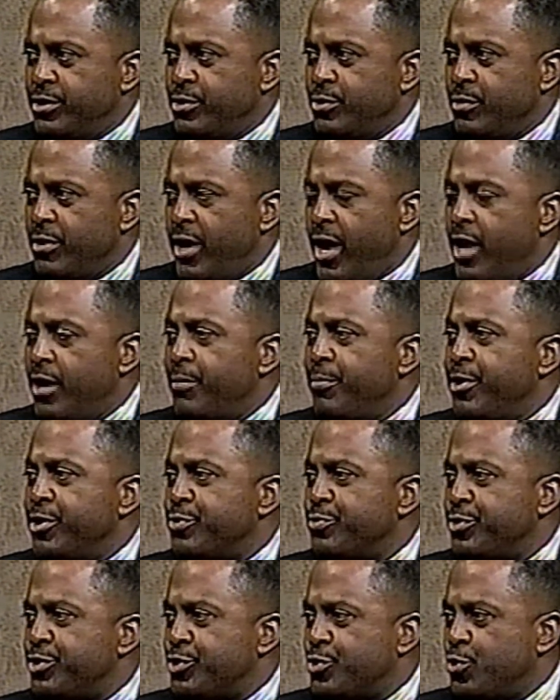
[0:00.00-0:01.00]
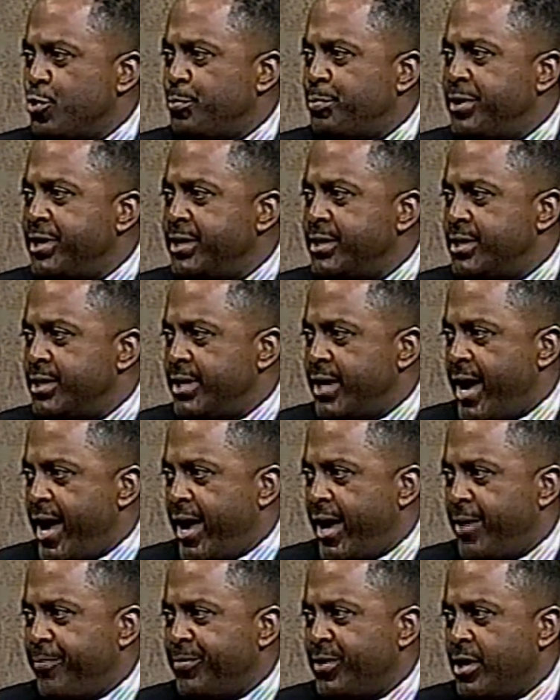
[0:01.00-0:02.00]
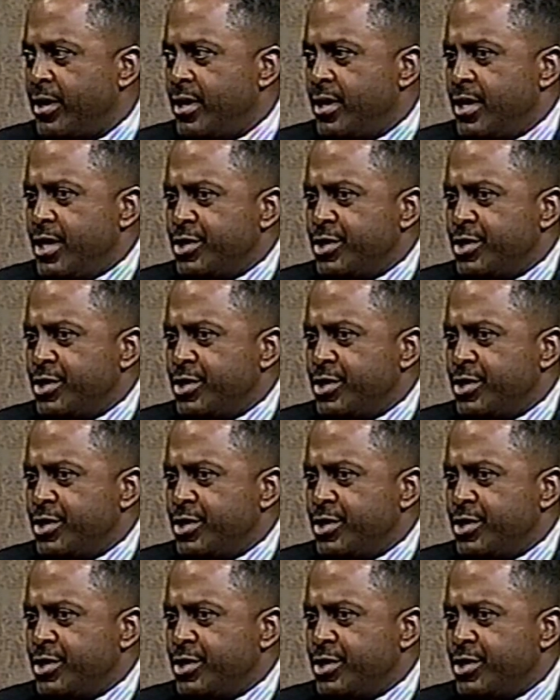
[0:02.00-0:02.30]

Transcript: to an elementary school PTA.